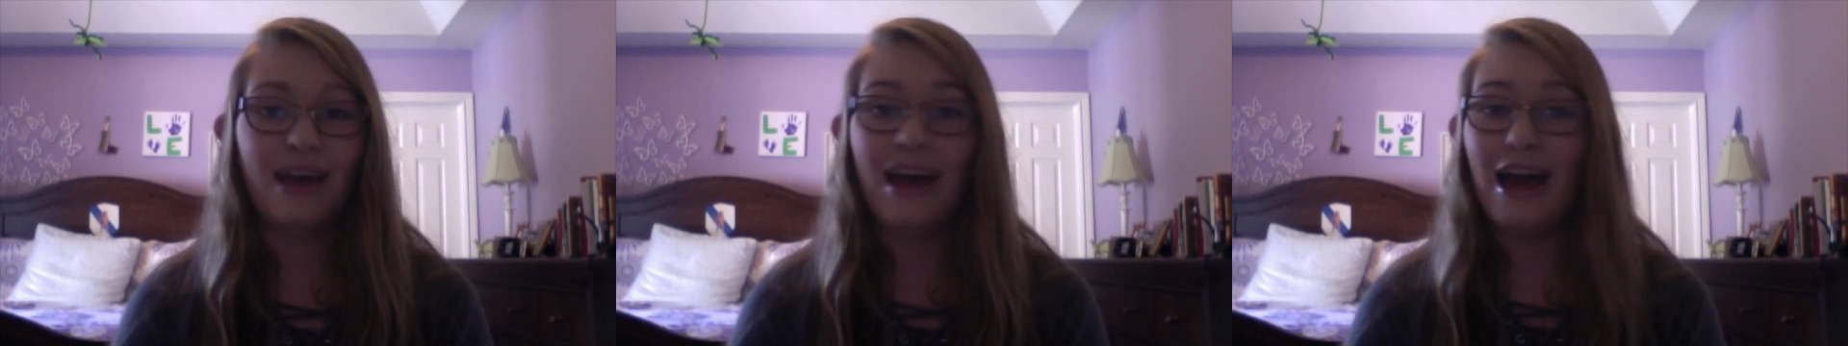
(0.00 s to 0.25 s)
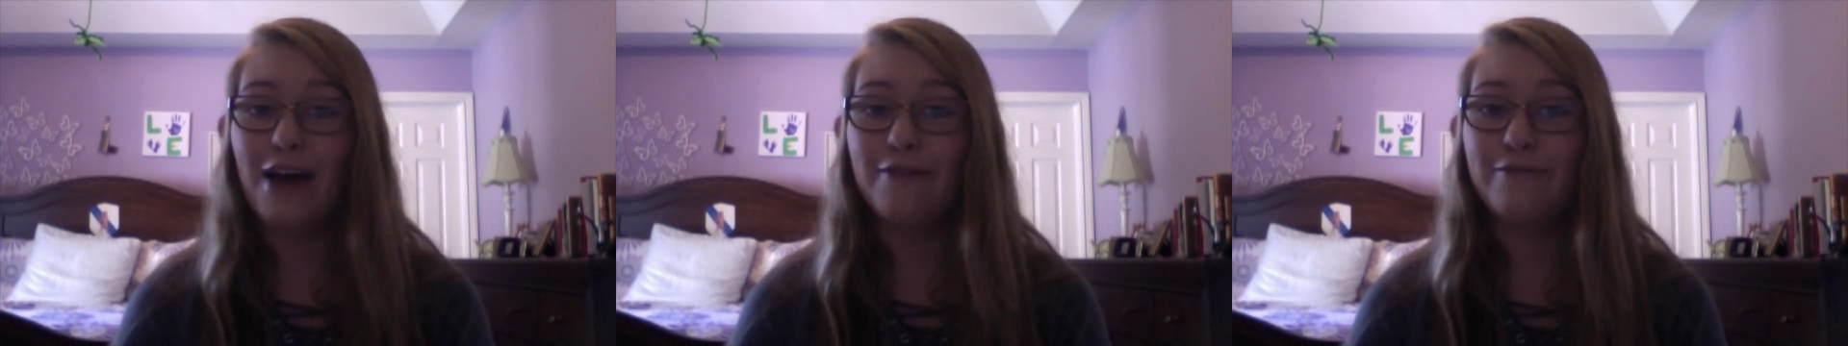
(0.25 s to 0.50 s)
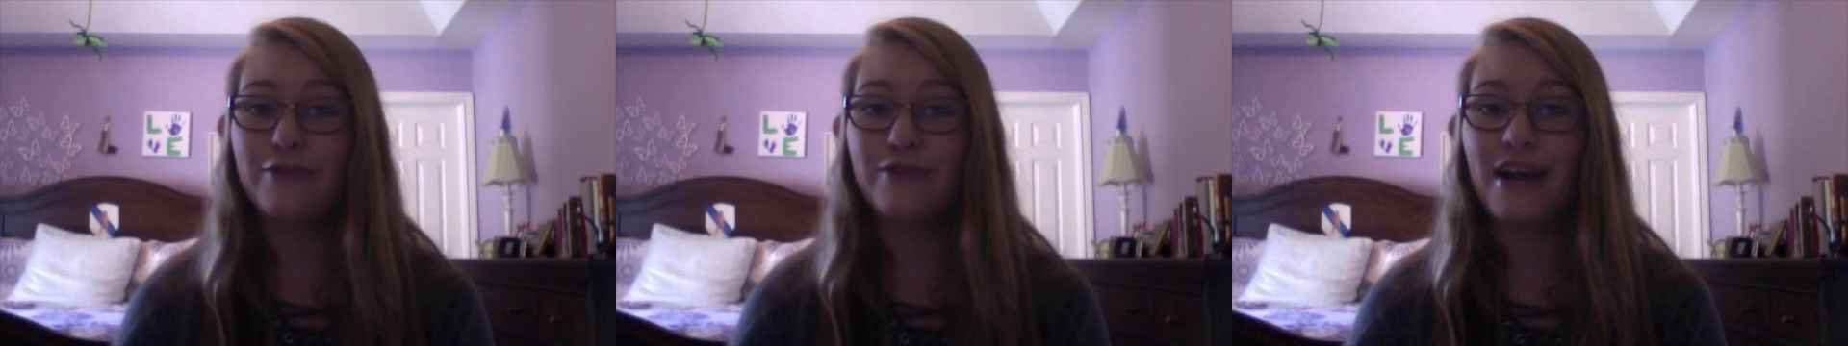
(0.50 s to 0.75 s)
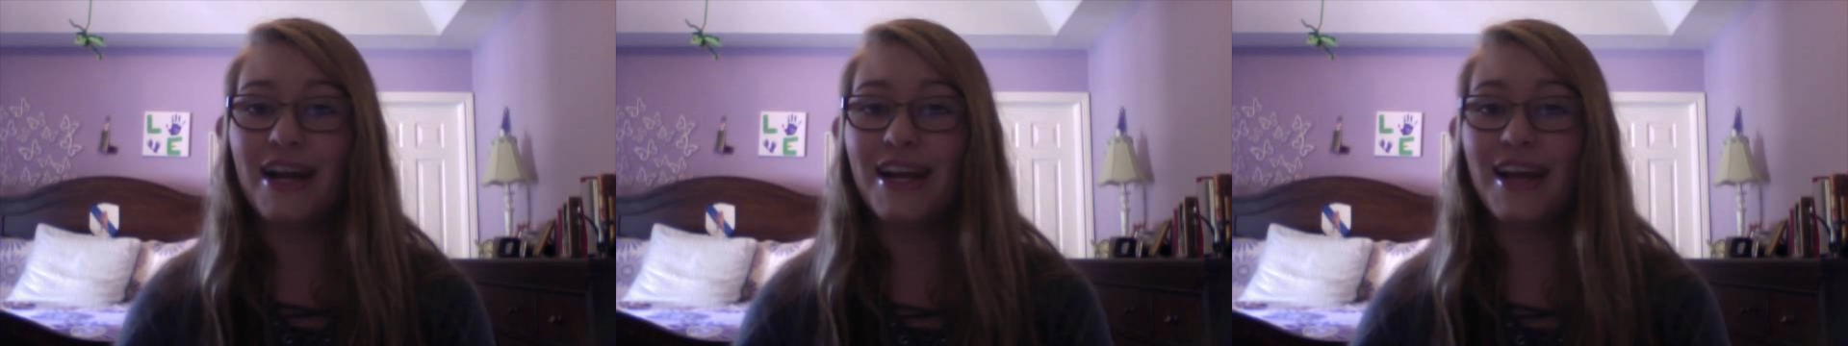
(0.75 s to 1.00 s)
Have fun
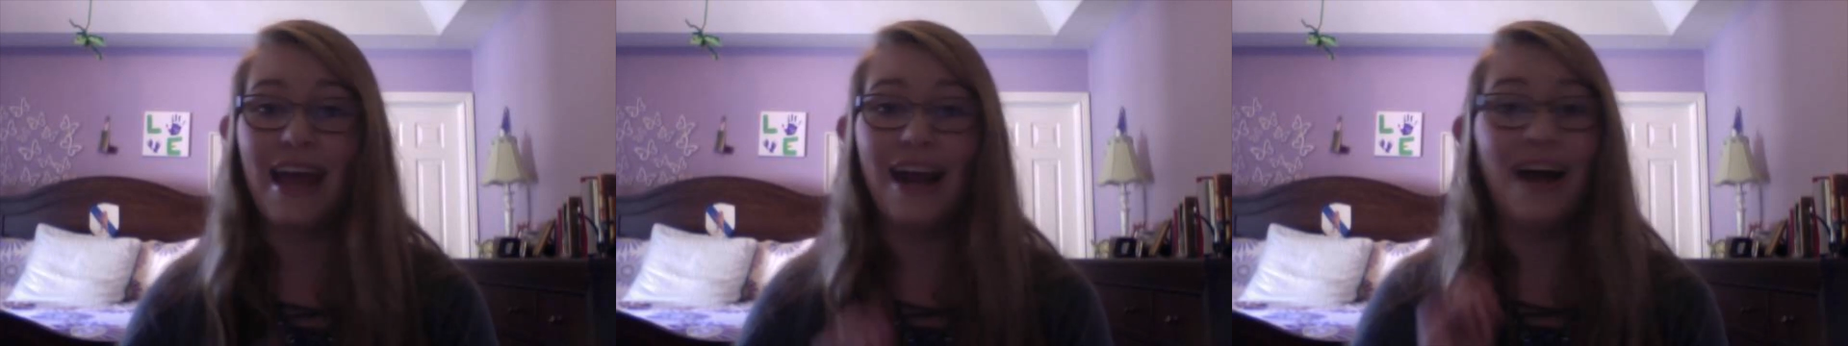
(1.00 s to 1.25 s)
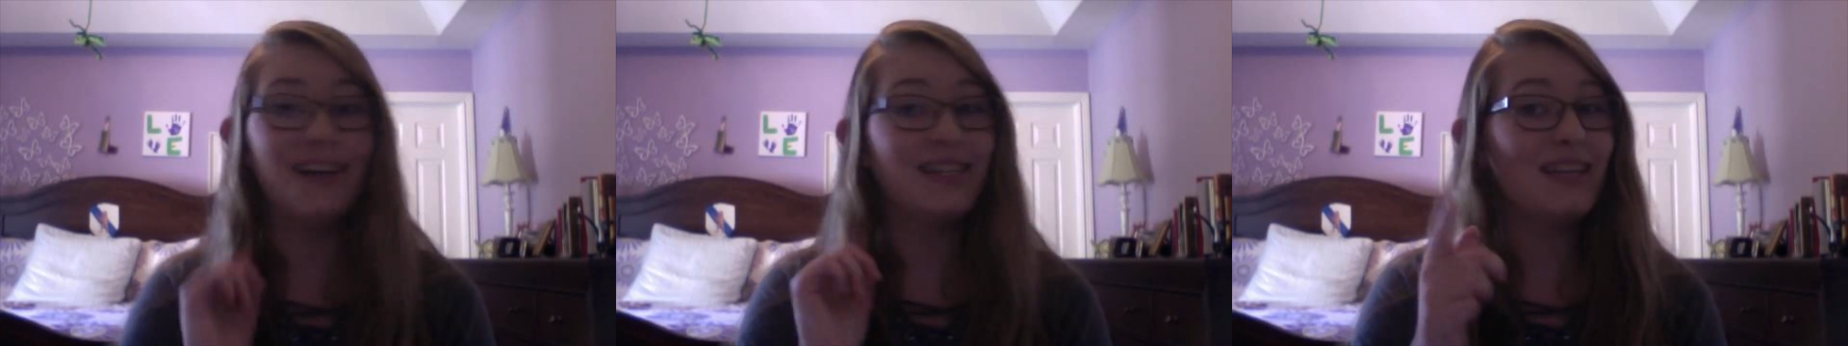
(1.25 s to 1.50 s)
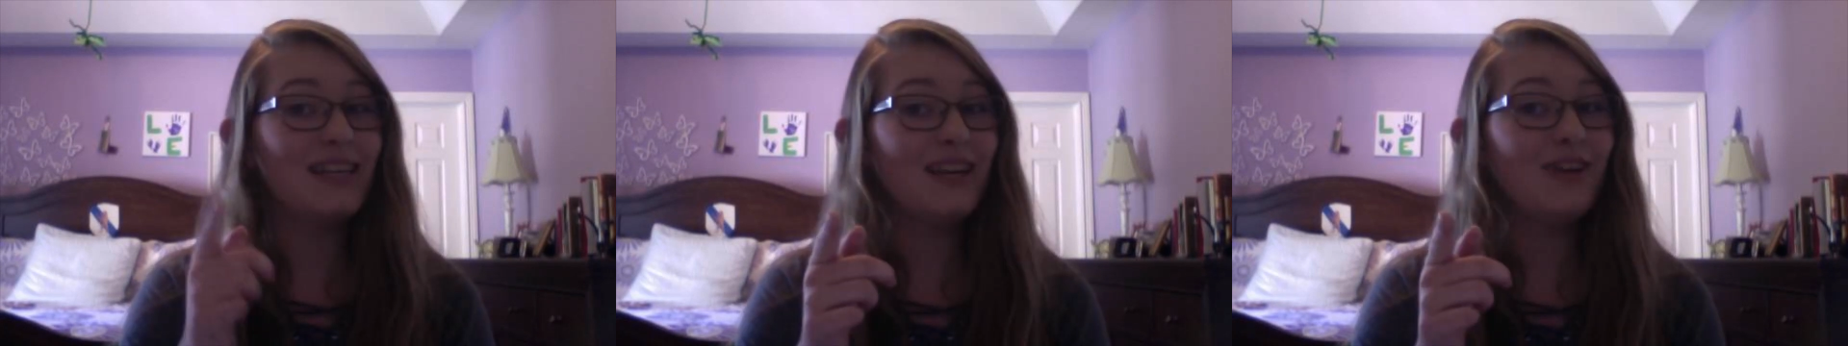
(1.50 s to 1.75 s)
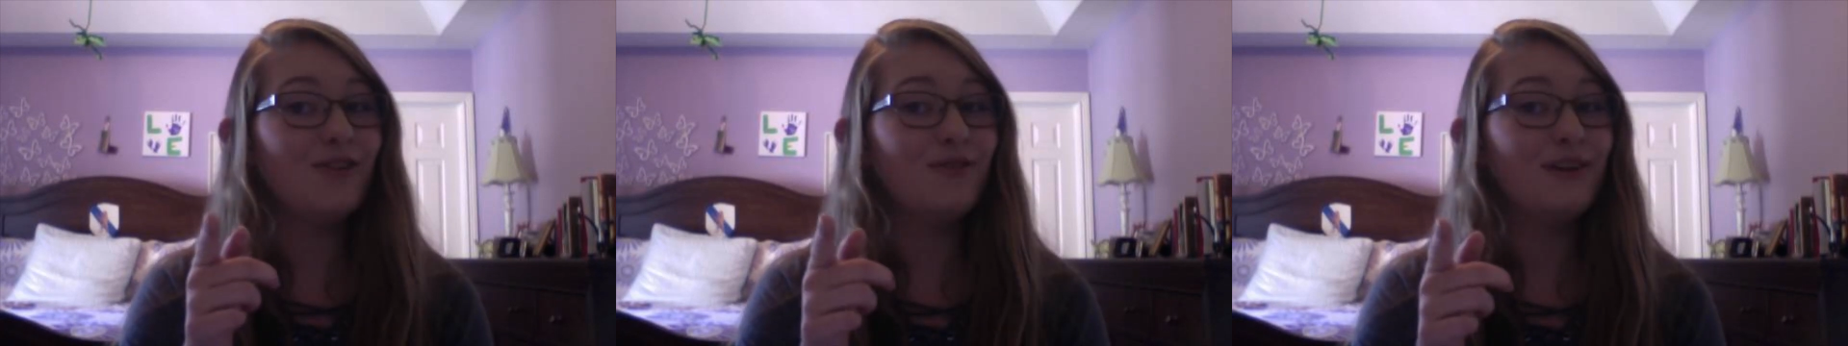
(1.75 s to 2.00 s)
writing, and I'll see
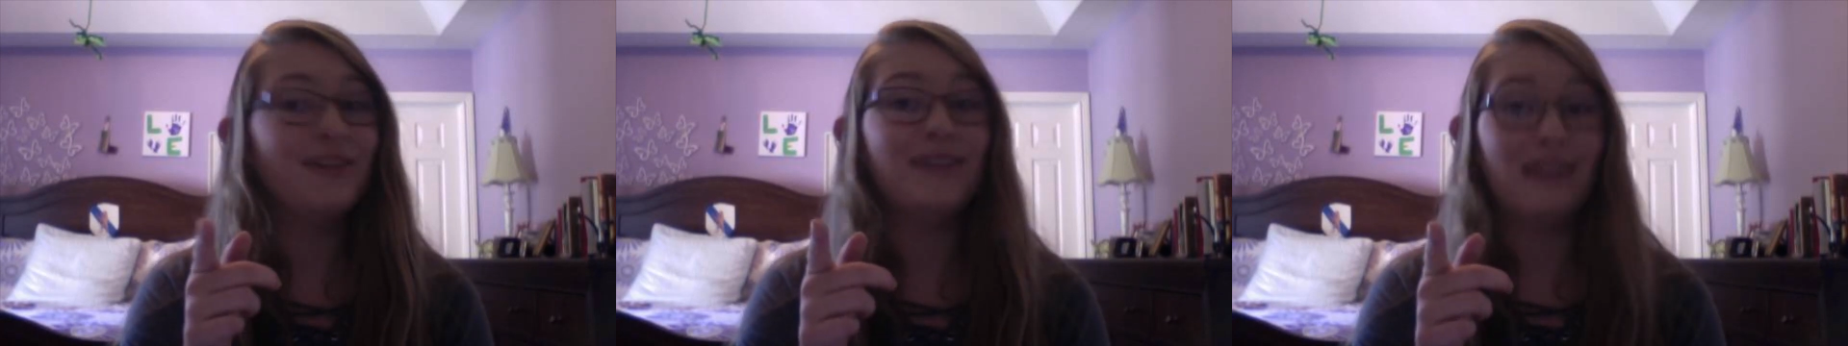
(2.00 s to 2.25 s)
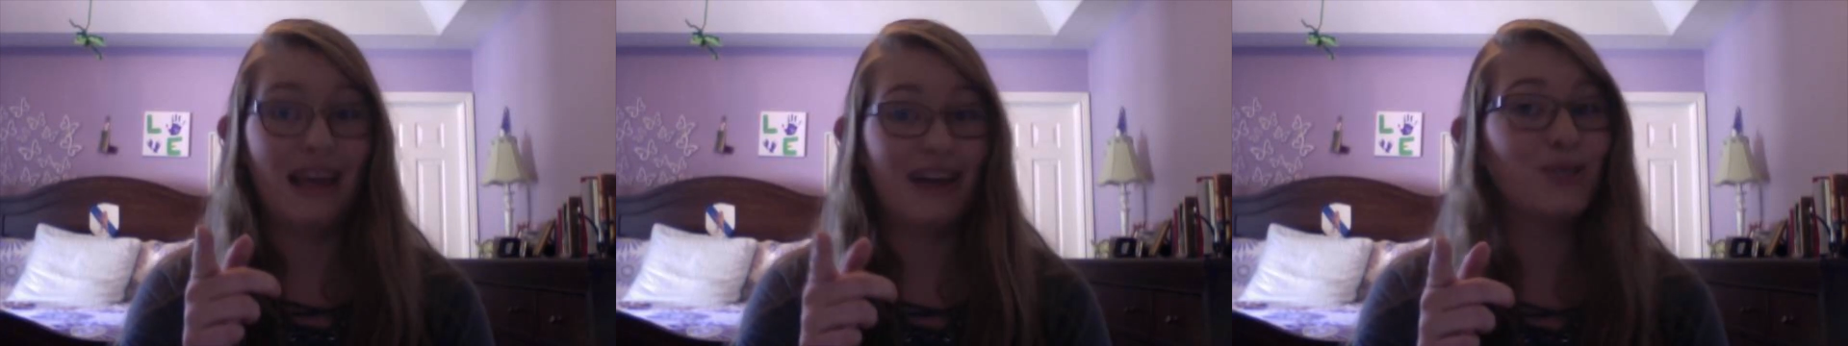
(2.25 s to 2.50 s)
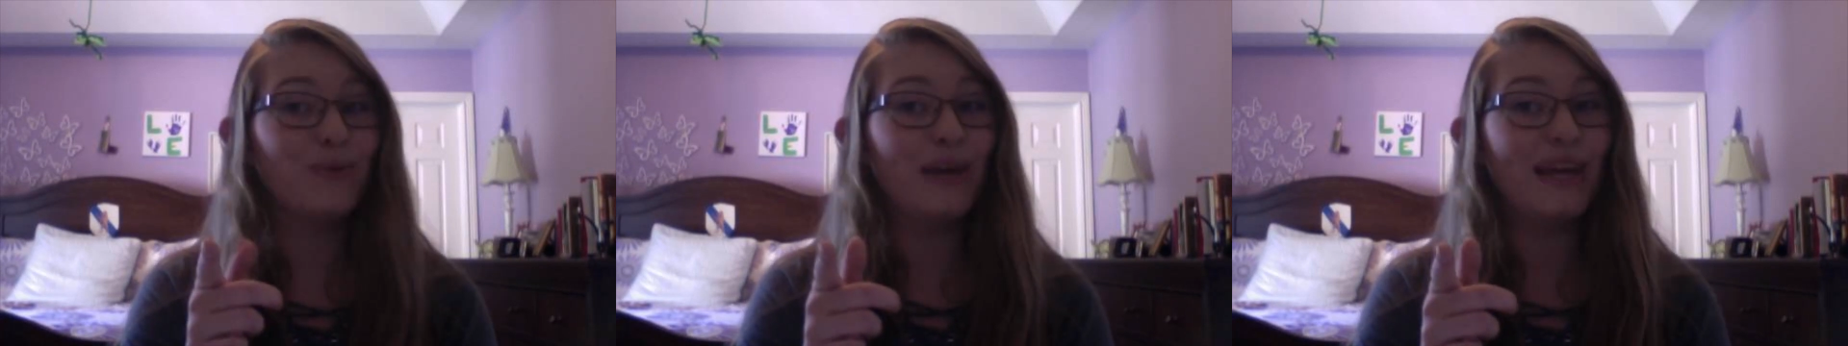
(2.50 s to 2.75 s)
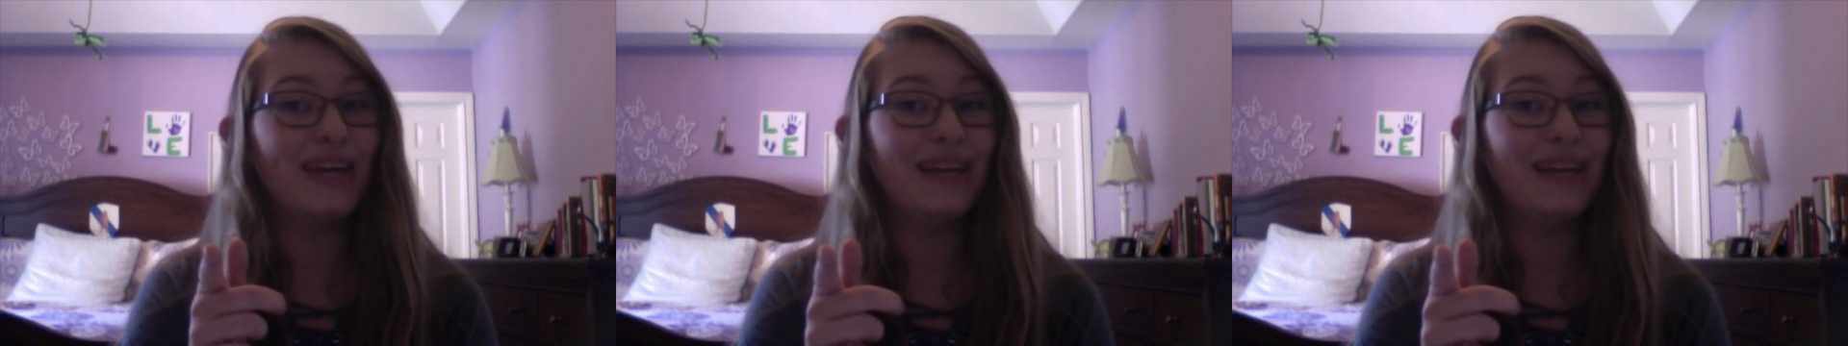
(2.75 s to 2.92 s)
you next week.